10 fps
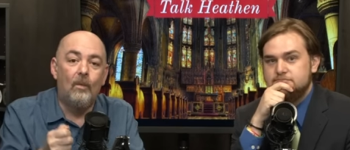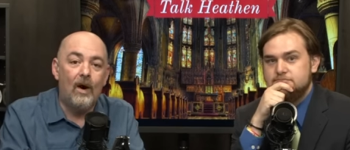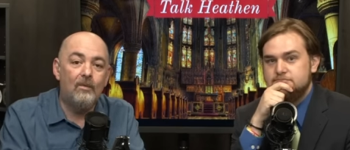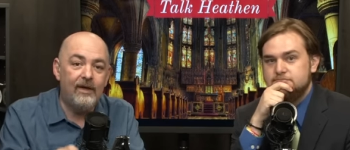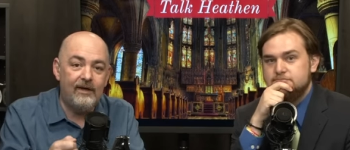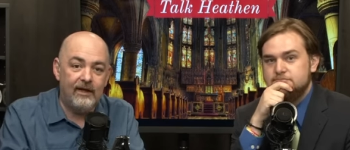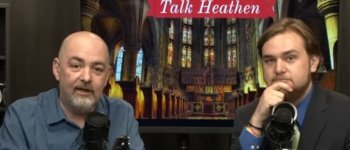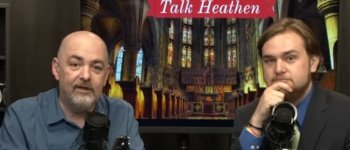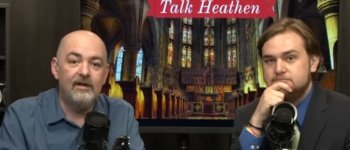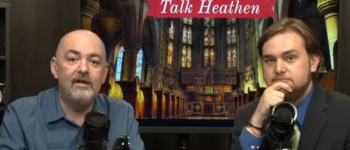Speaker 1: What we
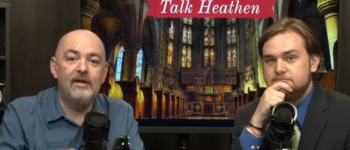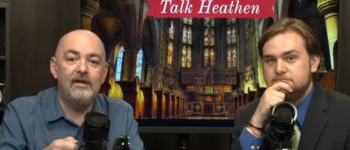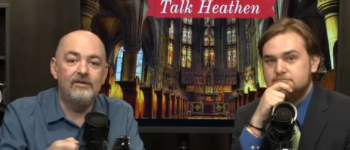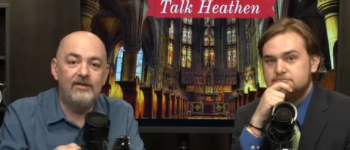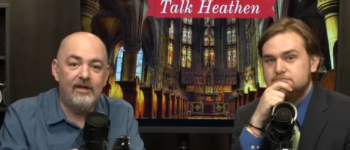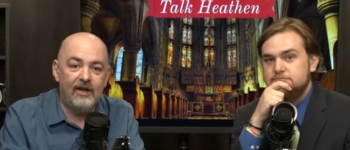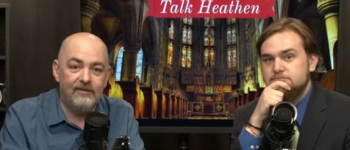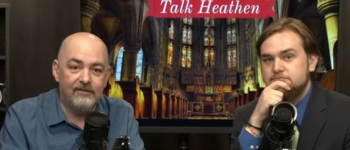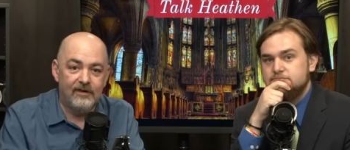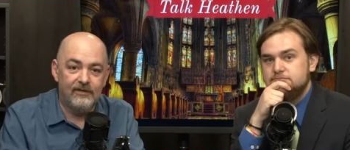need is the
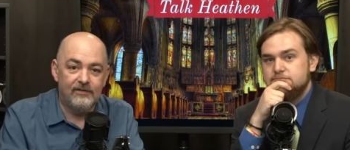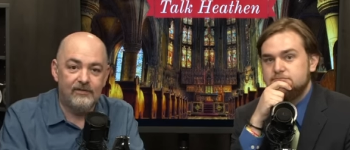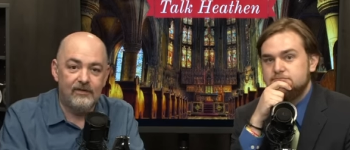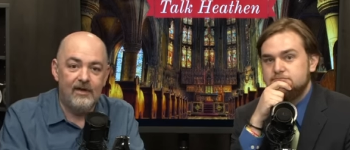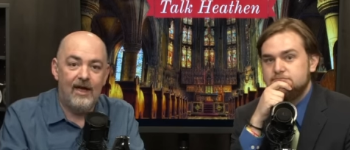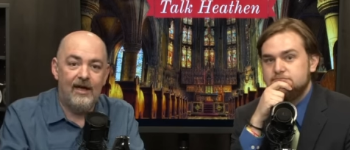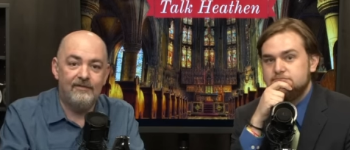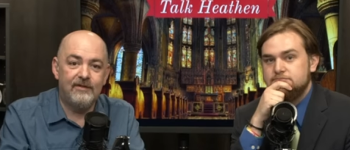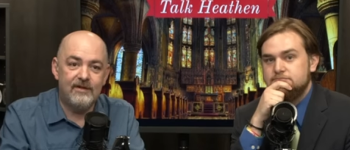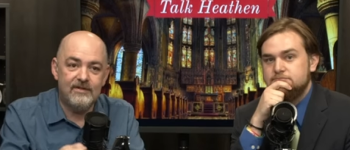evidence,
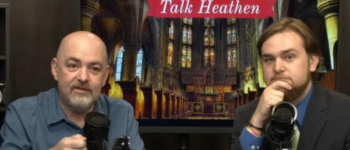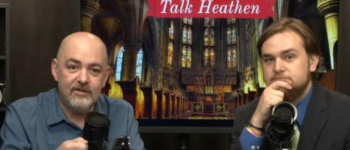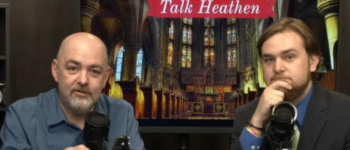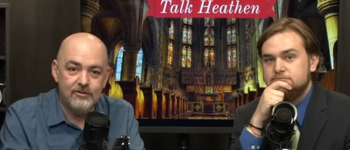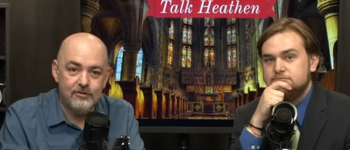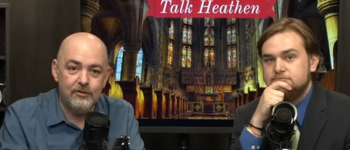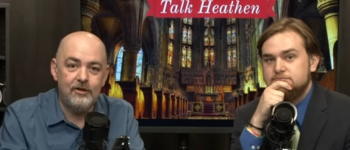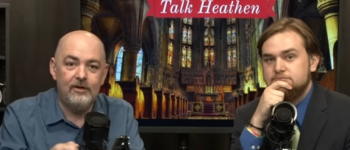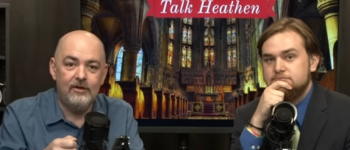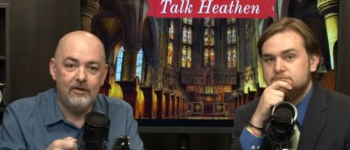evidence that
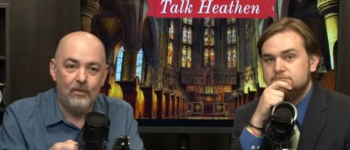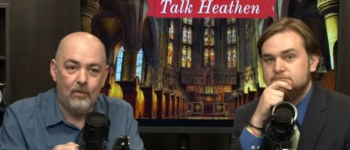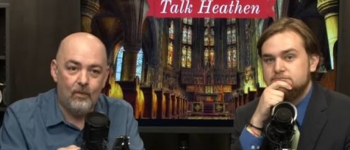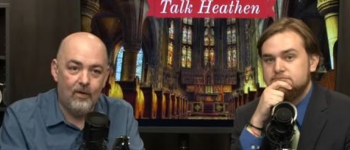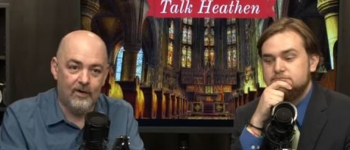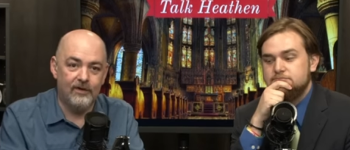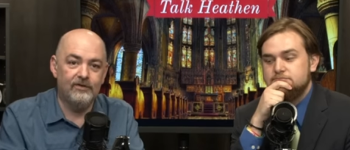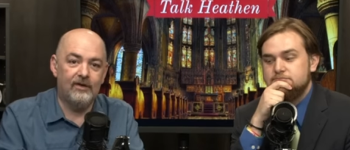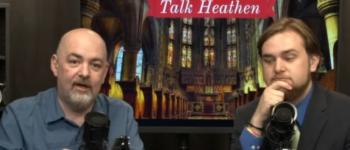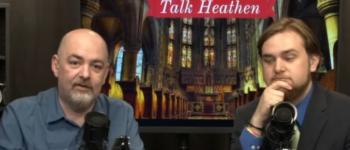should
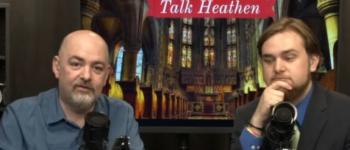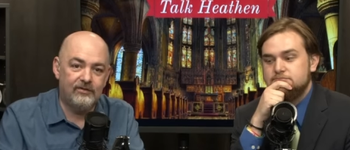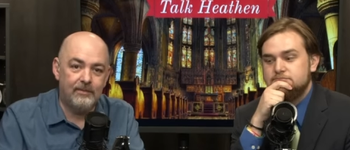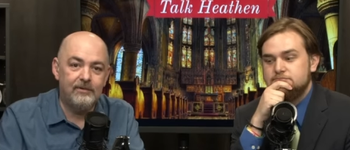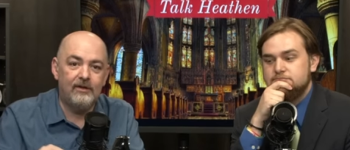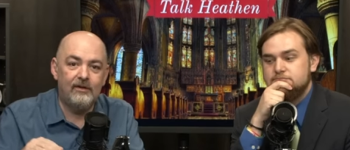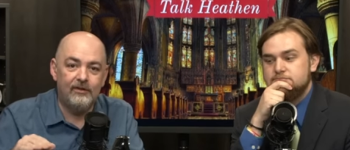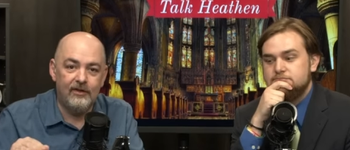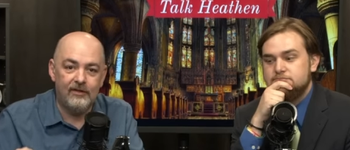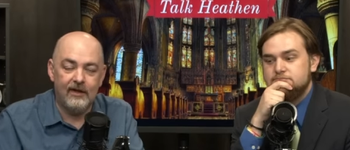warrant accepting
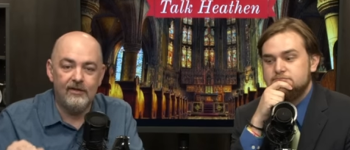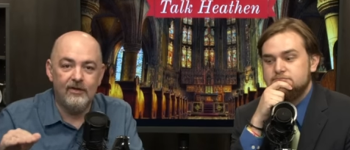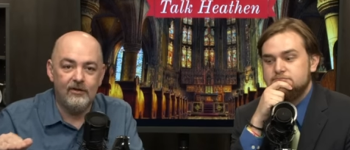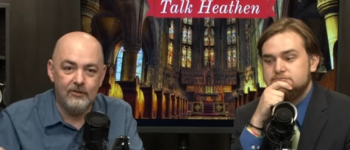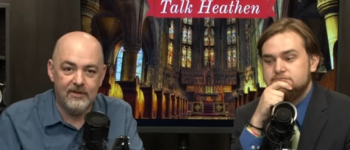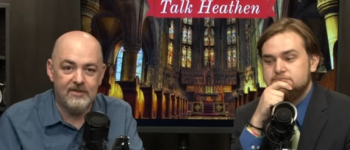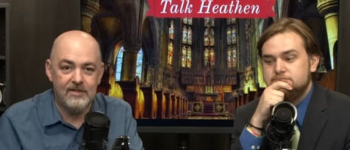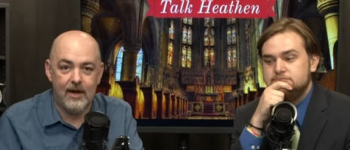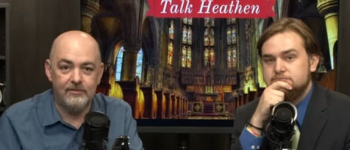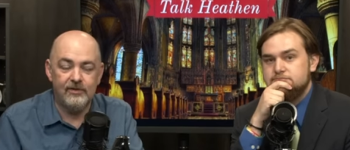the thing that you
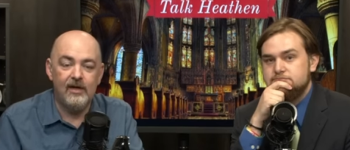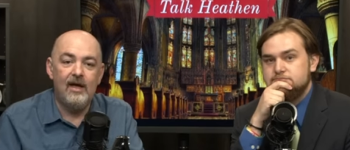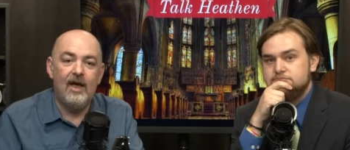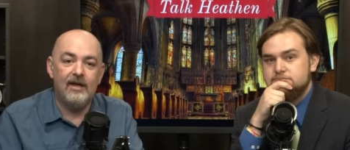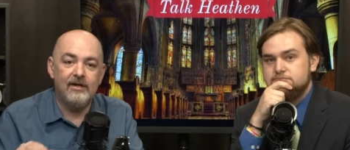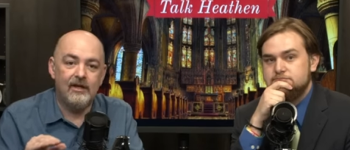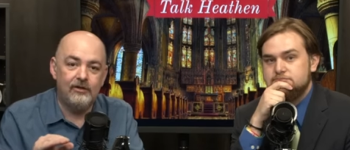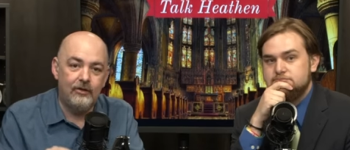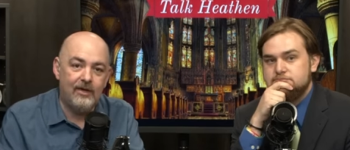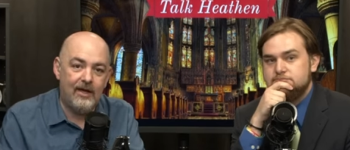accept. And yet
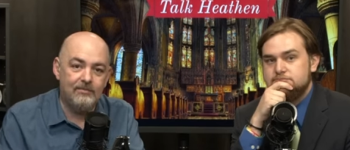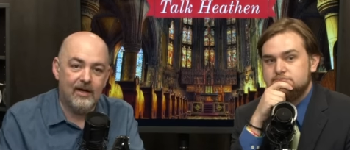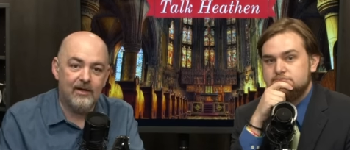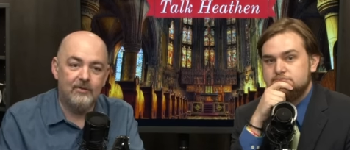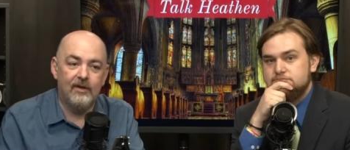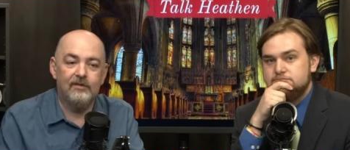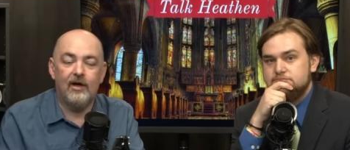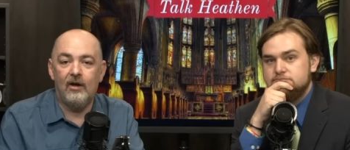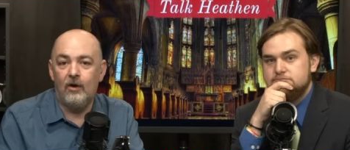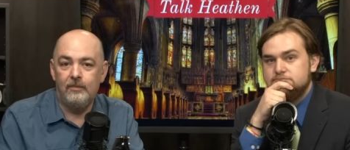you came back with,
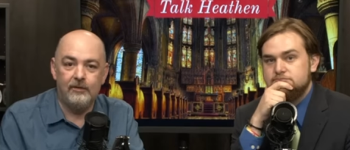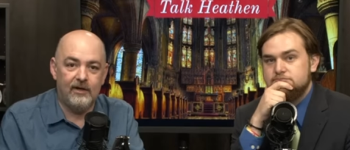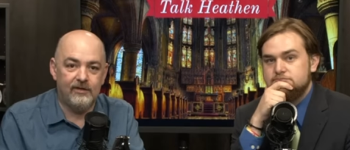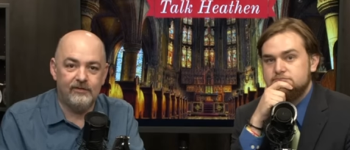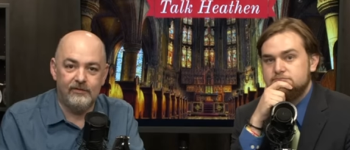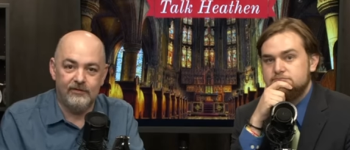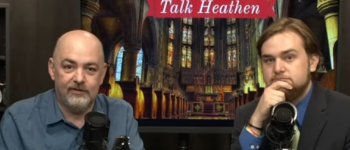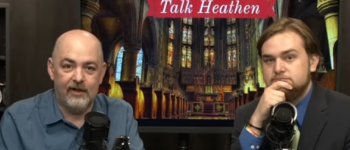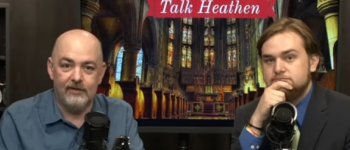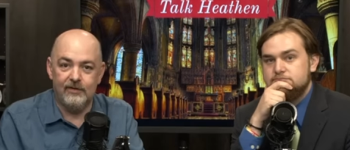I hope you guys
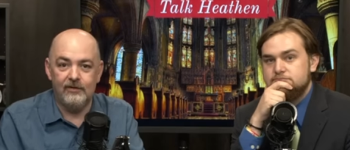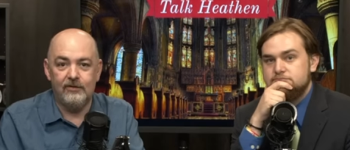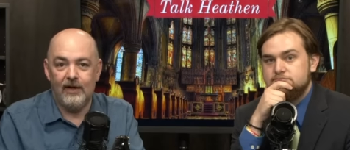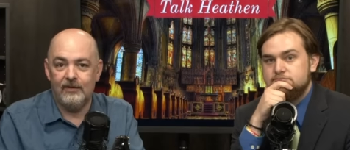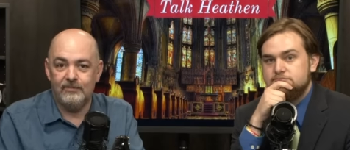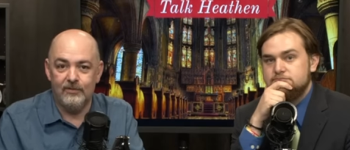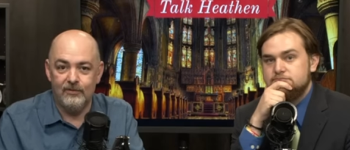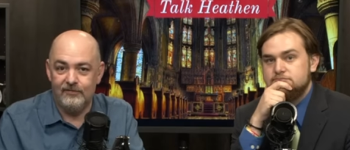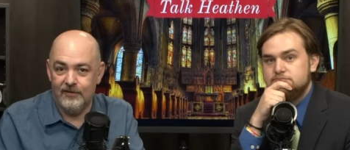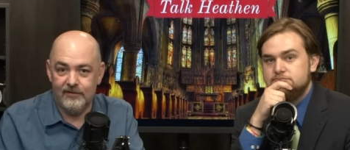understand that you can't
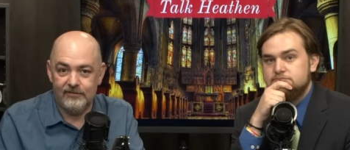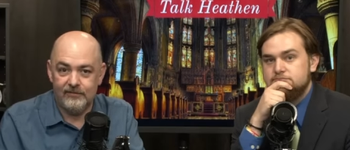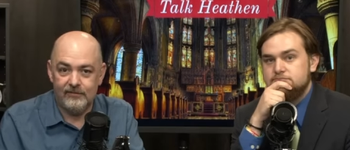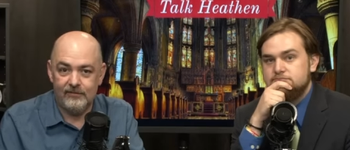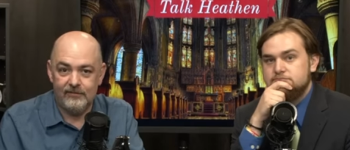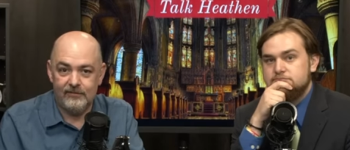prove this.